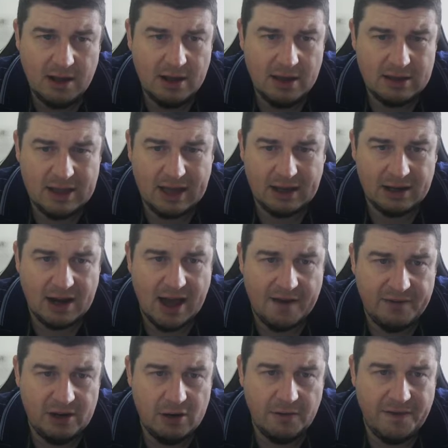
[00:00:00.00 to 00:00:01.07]
they're going to
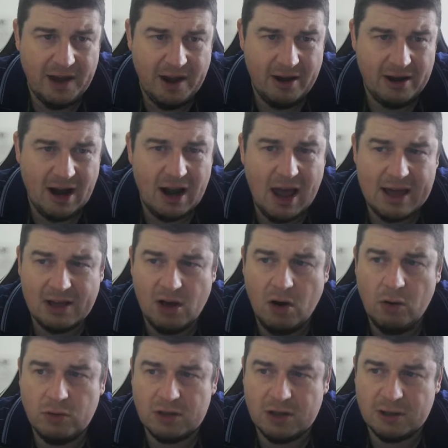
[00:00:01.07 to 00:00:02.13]
have enough here. And I like
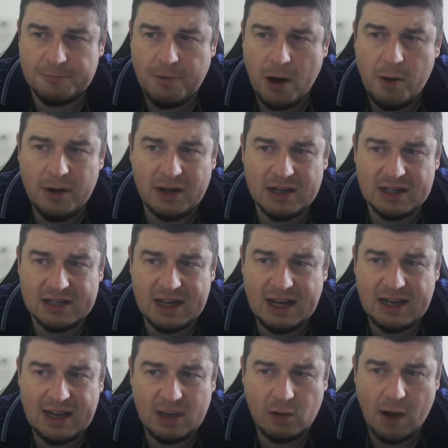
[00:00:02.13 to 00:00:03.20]
goals because Pau are
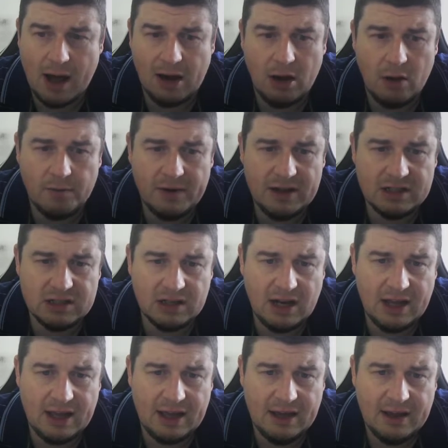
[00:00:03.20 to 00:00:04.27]
conceding quite a lot
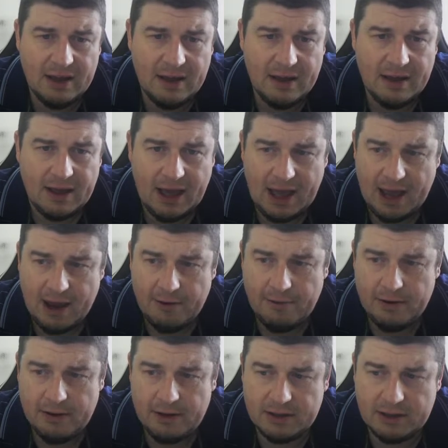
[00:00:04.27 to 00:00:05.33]
recently
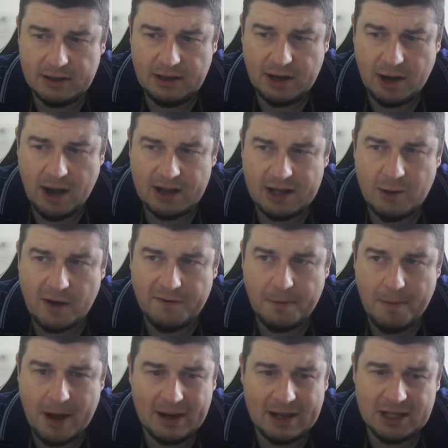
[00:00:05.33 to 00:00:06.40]
here. And, you know, I do have a
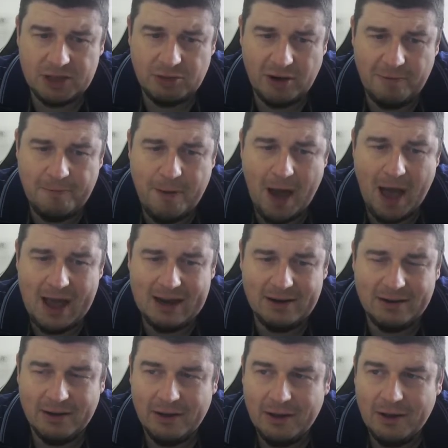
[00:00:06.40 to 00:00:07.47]
bad history of
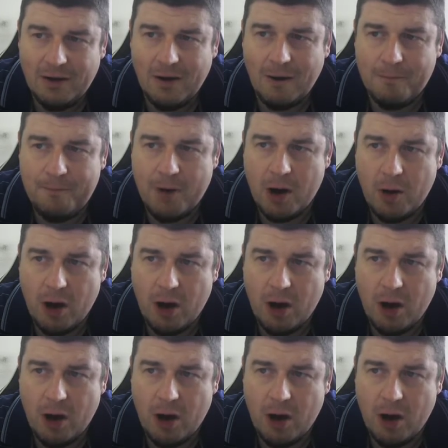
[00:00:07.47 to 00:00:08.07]
betting on Pau